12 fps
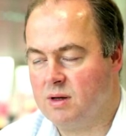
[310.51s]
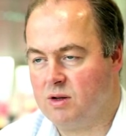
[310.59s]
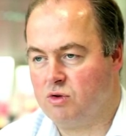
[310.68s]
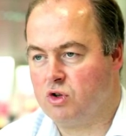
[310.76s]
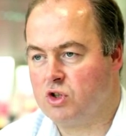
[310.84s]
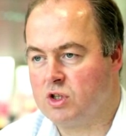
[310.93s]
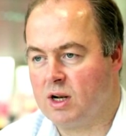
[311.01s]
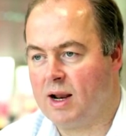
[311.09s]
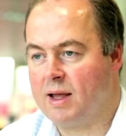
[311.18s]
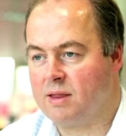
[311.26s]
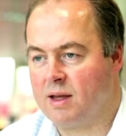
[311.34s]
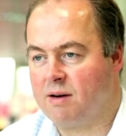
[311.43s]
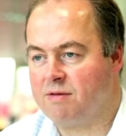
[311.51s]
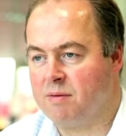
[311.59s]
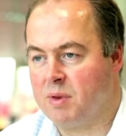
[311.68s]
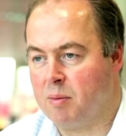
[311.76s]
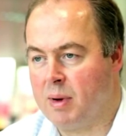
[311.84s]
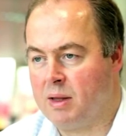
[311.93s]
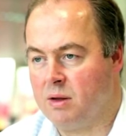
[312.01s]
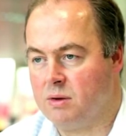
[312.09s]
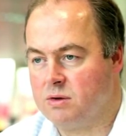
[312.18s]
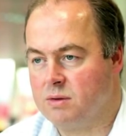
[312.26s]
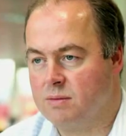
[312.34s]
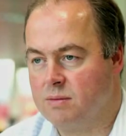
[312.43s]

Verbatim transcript: You just select that from the menus.